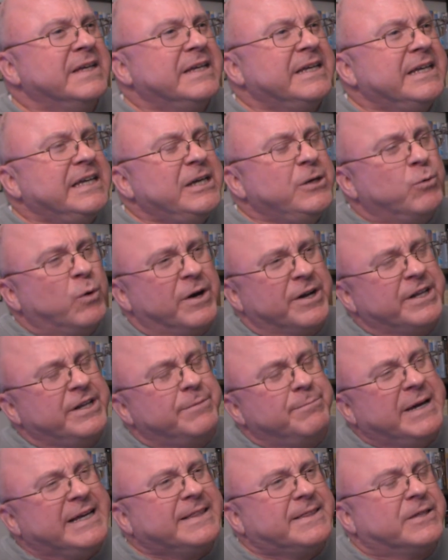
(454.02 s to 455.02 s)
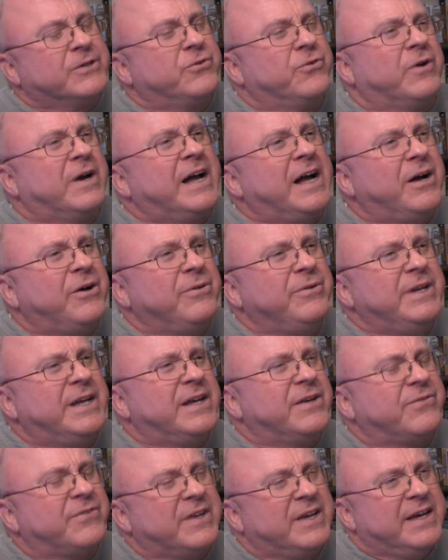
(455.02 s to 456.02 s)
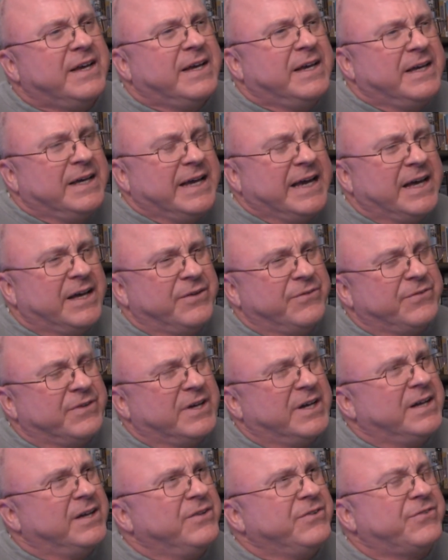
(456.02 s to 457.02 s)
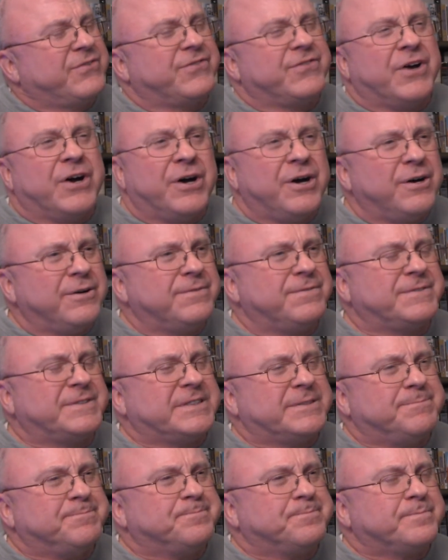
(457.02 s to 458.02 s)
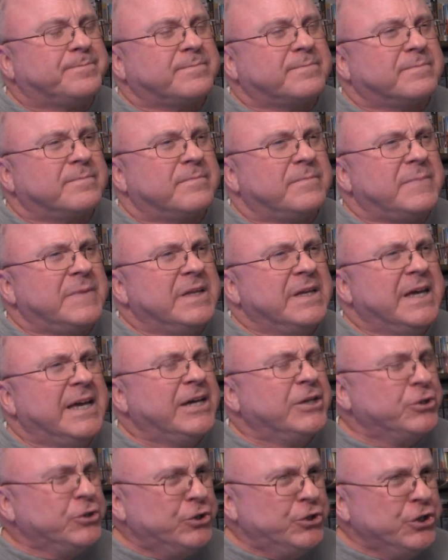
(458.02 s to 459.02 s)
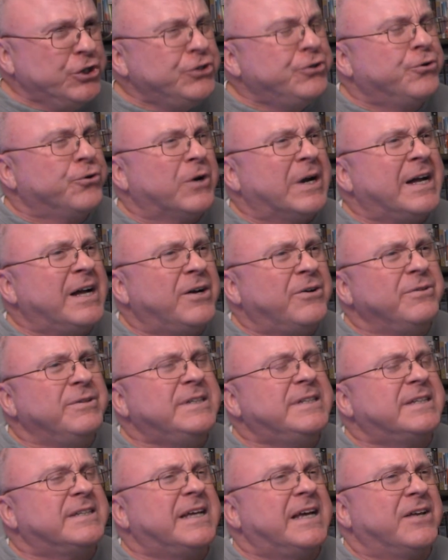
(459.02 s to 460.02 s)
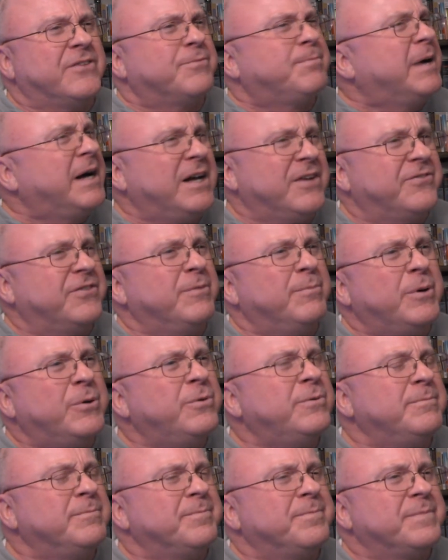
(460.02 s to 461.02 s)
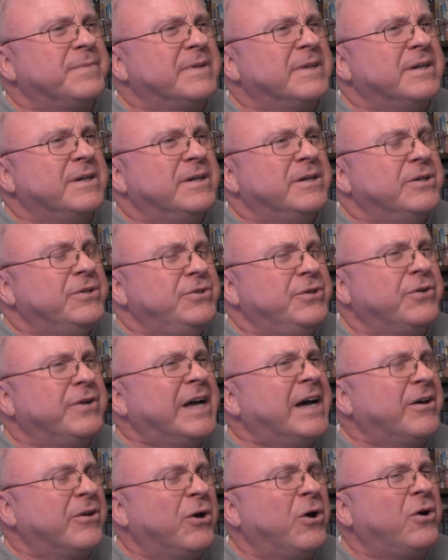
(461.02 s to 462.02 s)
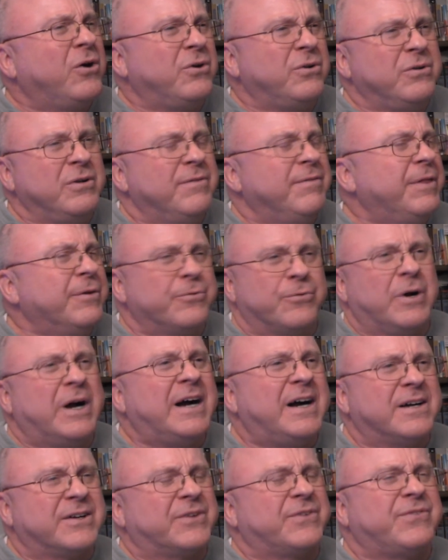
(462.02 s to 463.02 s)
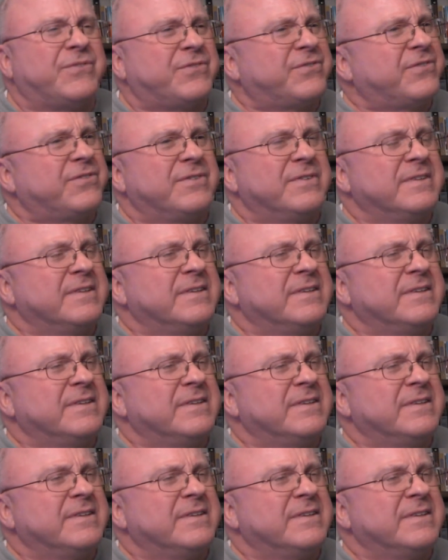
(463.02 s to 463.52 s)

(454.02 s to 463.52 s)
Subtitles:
He wanted to make the ground as soft and good ground as possible. Took out all of the rocks.